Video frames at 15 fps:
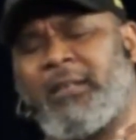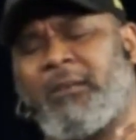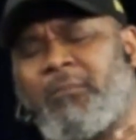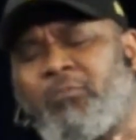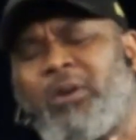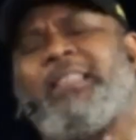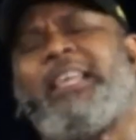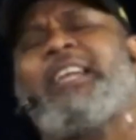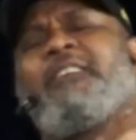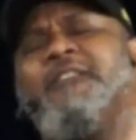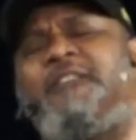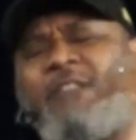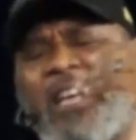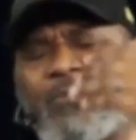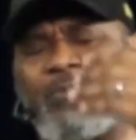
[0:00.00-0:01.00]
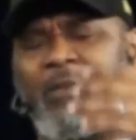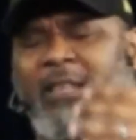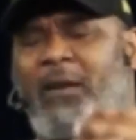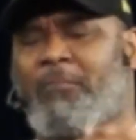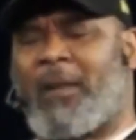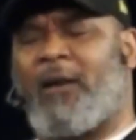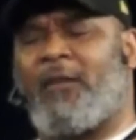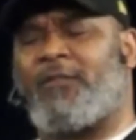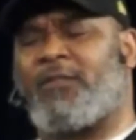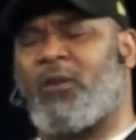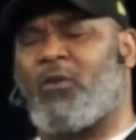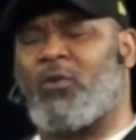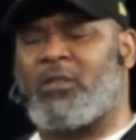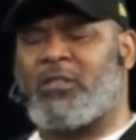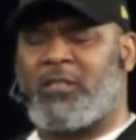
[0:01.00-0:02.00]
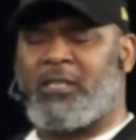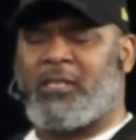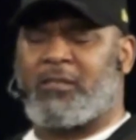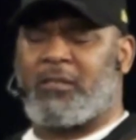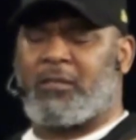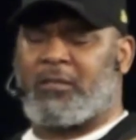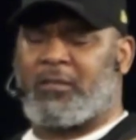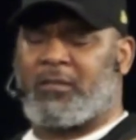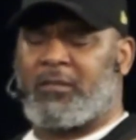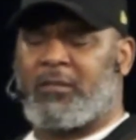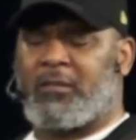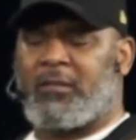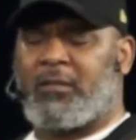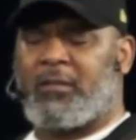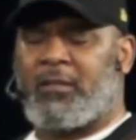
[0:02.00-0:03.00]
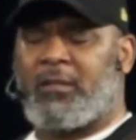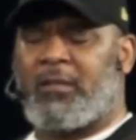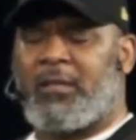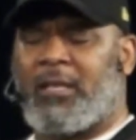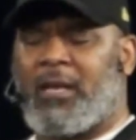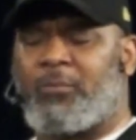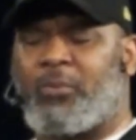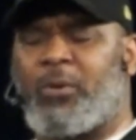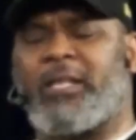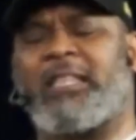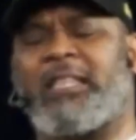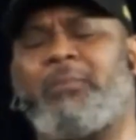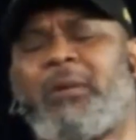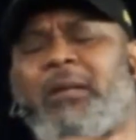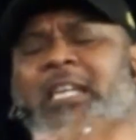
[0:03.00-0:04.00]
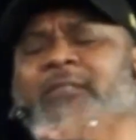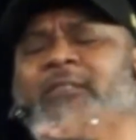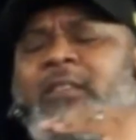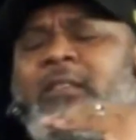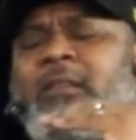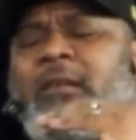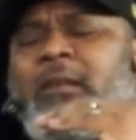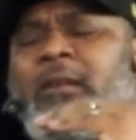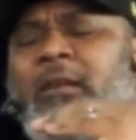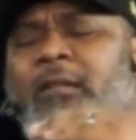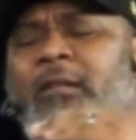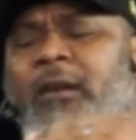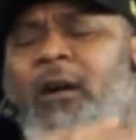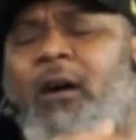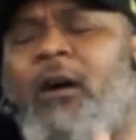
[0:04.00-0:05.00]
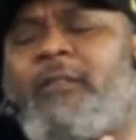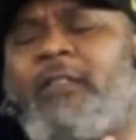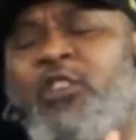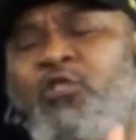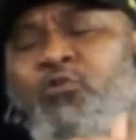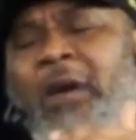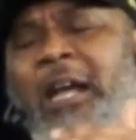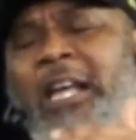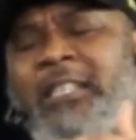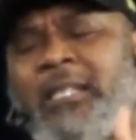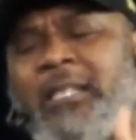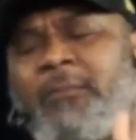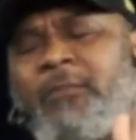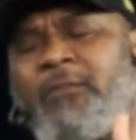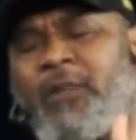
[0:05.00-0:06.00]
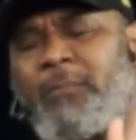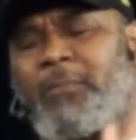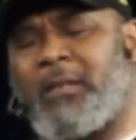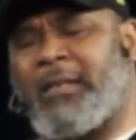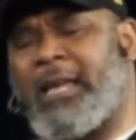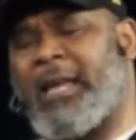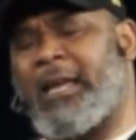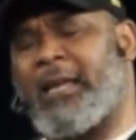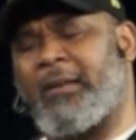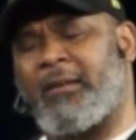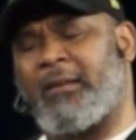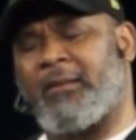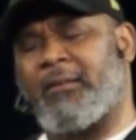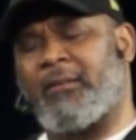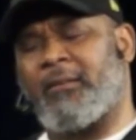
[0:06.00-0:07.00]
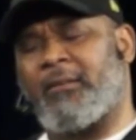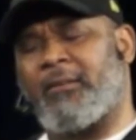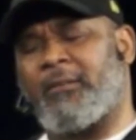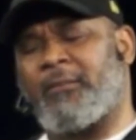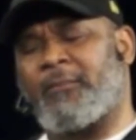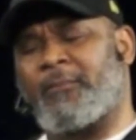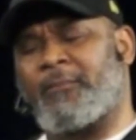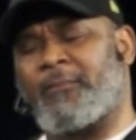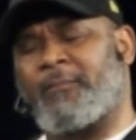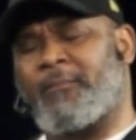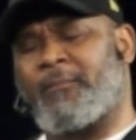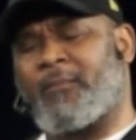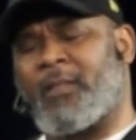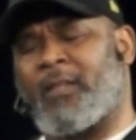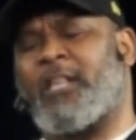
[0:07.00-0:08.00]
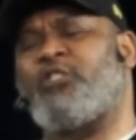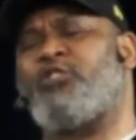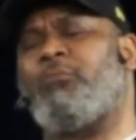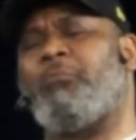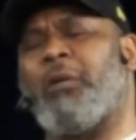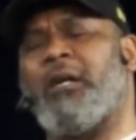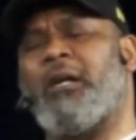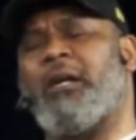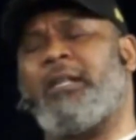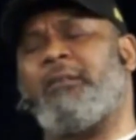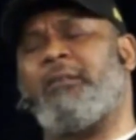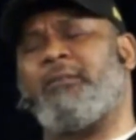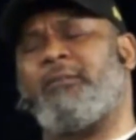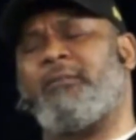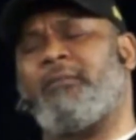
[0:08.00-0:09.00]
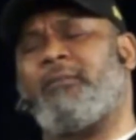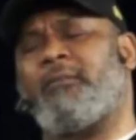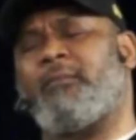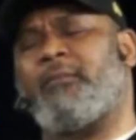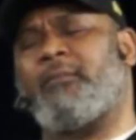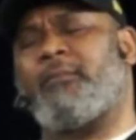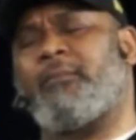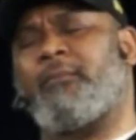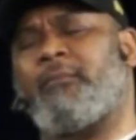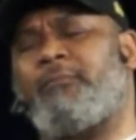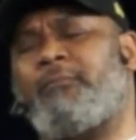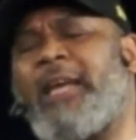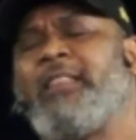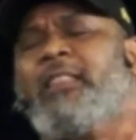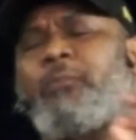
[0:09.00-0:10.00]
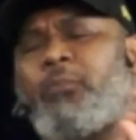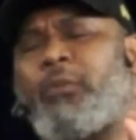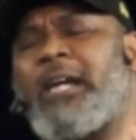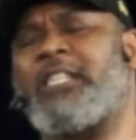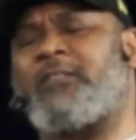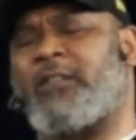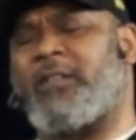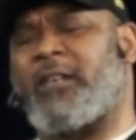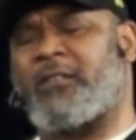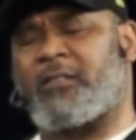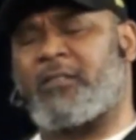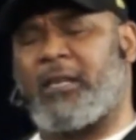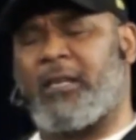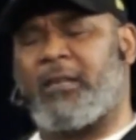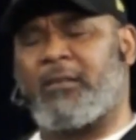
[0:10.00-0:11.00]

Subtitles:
Pray they confess with their mouth the Lord Jesus. Pray that they believe in their heart that you raised him from the dead, that your blood paid the price for their sin.